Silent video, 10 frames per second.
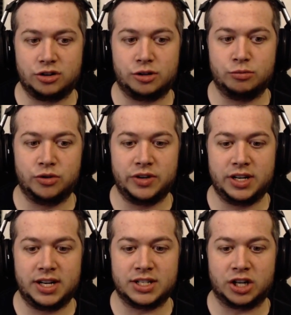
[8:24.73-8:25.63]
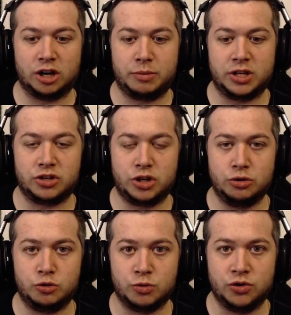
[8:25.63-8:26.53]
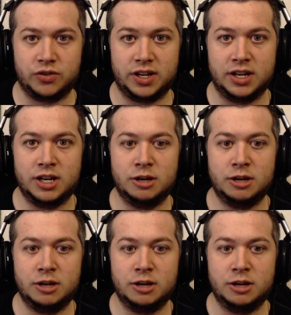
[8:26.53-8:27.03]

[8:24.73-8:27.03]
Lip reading: The movie isn't going to be this huge movie,